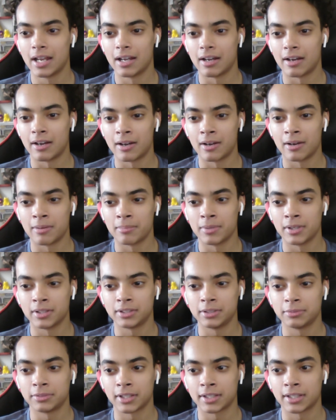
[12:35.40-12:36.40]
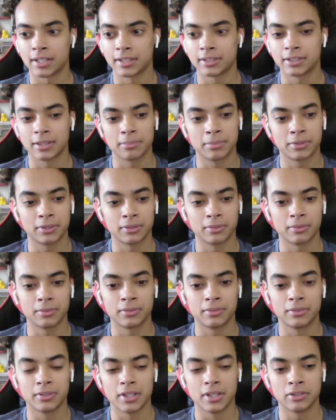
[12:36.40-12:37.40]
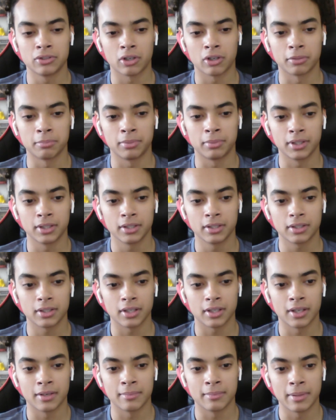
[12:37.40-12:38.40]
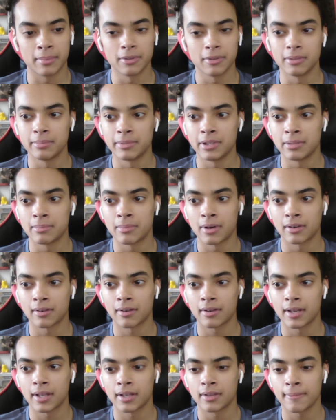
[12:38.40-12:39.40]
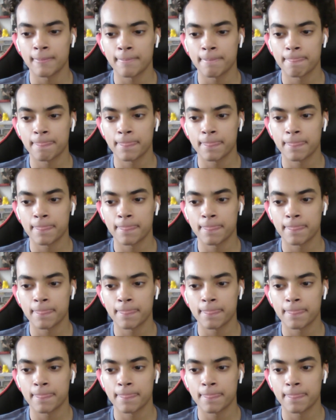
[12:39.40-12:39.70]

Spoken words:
But it seems like next episode is called Blink and maybe it'll be in modern day.